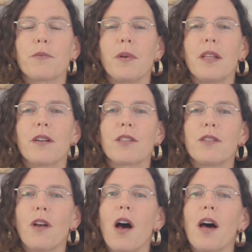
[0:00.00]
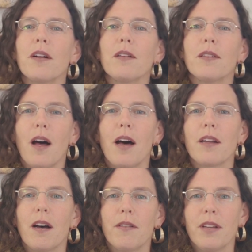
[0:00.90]
when there's not a lot
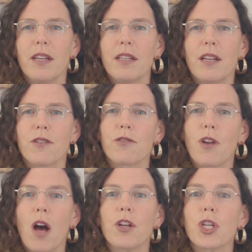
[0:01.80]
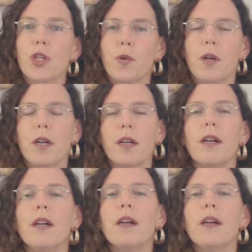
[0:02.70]
of it and you're not sure,